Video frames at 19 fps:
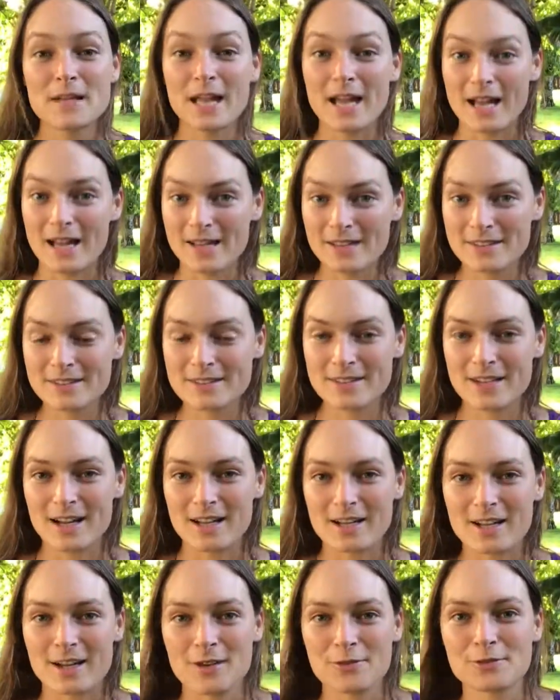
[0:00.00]
and I
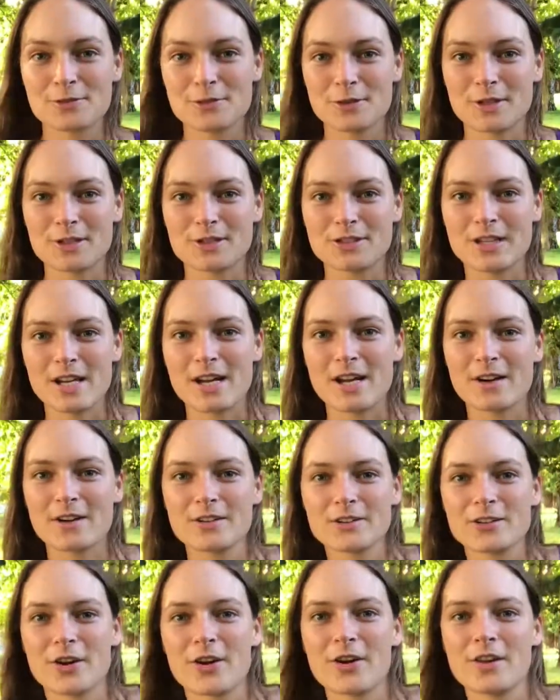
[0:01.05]
love to
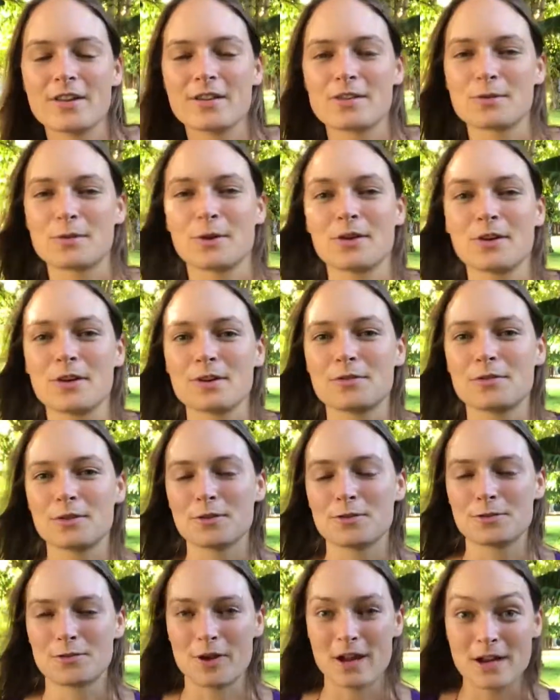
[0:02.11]
enjoy this wonderful
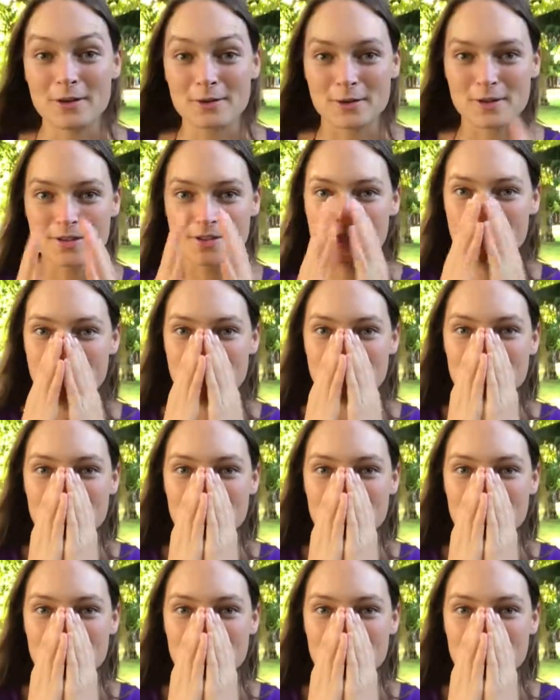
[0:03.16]
fragrance.